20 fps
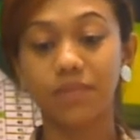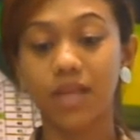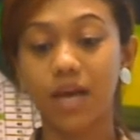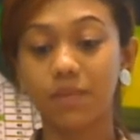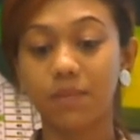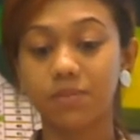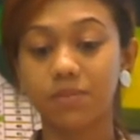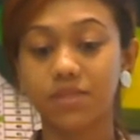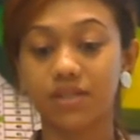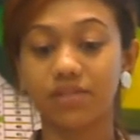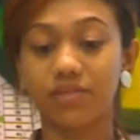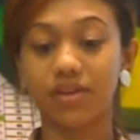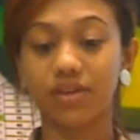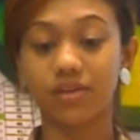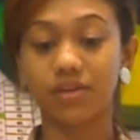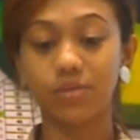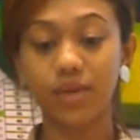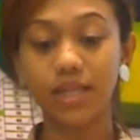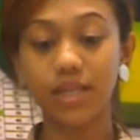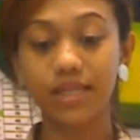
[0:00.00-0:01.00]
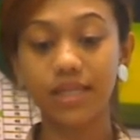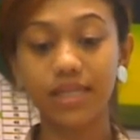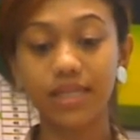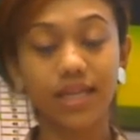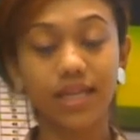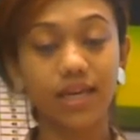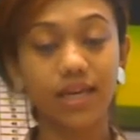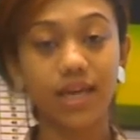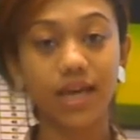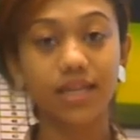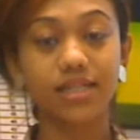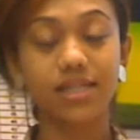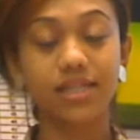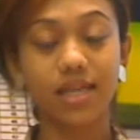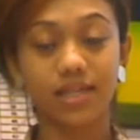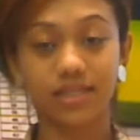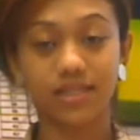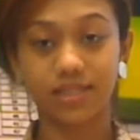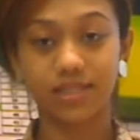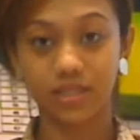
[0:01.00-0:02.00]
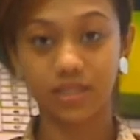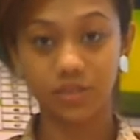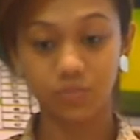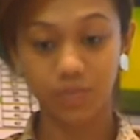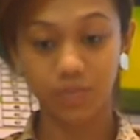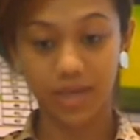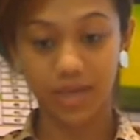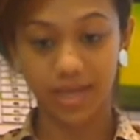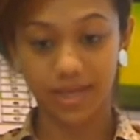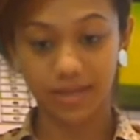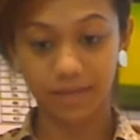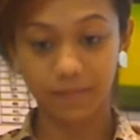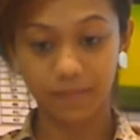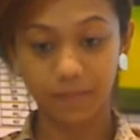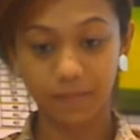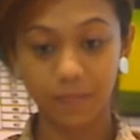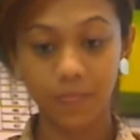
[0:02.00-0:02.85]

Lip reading: Apsara Venerable, in an identical pack.